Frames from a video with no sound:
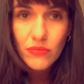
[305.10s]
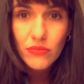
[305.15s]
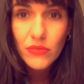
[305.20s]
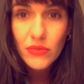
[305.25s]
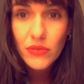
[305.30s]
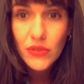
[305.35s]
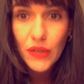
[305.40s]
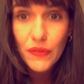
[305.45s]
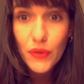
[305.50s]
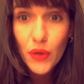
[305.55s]

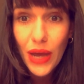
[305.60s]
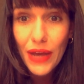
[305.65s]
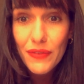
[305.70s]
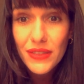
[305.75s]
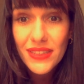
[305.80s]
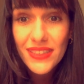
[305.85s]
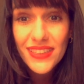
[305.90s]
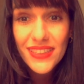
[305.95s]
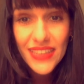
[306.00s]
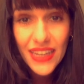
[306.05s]
if you haven't
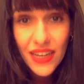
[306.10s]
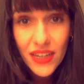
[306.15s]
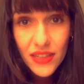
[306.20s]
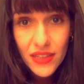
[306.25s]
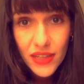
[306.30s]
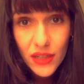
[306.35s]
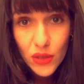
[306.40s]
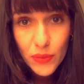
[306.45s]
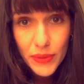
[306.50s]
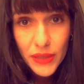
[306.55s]
seen
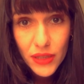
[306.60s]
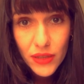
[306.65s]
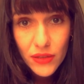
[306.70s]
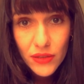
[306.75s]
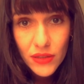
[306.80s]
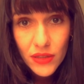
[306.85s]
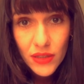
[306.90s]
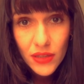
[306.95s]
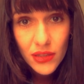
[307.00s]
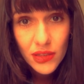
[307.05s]
Kill
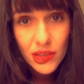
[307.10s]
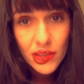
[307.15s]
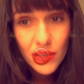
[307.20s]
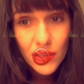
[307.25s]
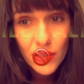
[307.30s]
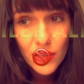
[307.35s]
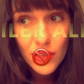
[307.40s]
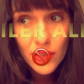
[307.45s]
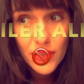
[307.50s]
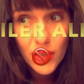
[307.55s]
Bill,
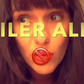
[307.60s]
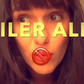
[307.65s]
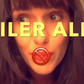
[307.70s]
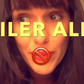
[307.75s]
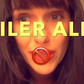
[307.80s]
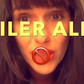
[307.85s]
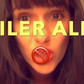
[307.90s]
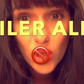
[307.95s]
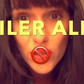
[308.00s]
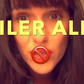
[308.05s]
there will
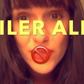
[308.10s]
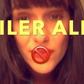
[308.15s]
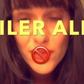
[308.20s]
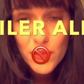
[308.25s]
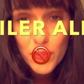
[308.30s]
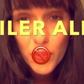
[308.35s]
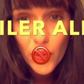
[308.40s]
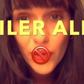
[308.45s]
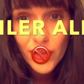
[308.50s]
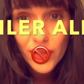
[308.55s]
be lots of
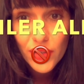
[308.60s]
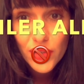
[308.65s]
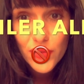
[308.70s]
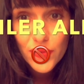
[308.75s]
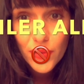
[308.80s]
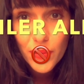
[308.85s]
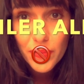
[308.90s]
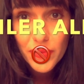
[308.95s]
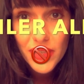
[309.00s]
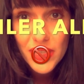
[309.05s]
spoilers
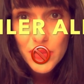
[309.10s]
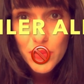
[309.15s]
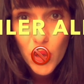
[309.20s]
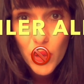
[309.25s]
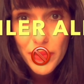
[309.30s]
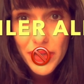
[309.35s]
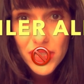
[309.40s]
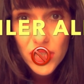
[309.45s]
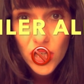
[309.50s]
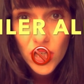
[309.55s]
from this
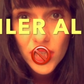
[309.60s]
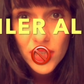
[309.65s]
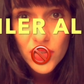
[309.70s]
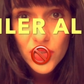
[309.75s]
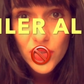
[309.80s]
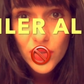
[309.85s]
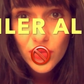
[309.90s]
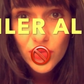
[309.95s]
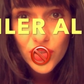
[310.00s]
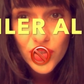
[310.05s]
moment on.
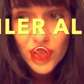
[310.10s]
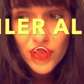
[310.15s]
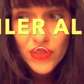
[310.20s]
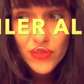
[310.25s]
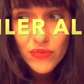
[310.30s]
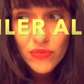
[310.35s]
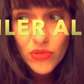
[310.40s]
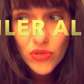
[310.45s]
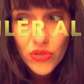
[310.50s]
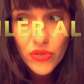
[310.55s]
So
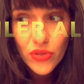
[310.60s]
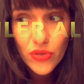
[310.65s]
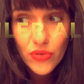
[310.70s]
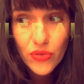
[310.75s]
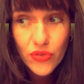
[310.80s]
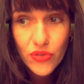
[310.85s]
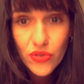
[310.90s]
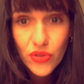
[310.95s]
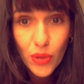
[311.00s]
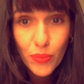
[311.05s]
just
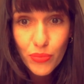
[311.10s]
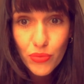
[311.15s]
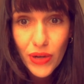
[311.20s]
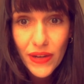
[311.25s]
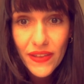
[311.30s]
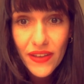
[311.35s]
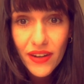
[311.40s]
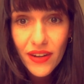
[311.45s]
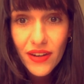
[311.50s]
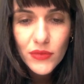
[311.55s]
stop right
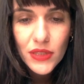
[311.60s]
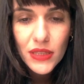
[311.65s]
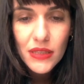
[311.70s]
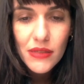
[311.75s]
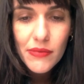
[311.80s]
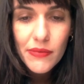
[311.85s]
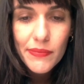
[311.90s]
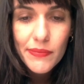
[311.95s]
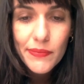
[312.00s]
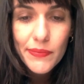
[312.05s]
there.
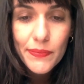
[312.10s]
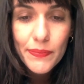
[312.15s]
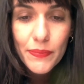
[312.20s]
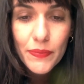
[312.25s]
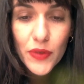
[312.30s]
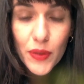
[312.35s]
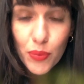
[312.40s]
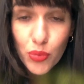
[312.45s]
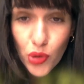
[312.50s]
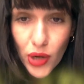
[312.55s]

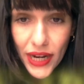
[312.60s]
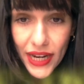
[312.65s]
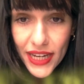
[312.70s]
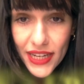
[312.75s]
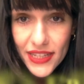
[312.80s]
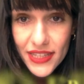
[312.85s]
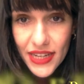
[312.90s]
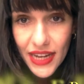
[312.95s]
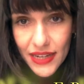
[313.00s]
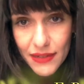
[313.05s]
The
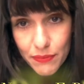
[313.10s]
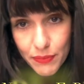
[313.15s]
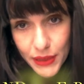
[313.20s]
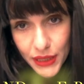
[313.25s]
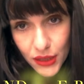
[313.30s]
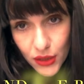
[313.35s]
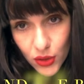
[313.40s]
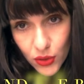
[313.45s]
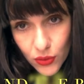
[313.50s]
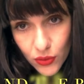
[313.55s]
bride and
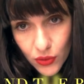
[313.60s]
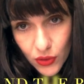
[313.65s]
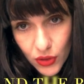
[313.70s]
Bill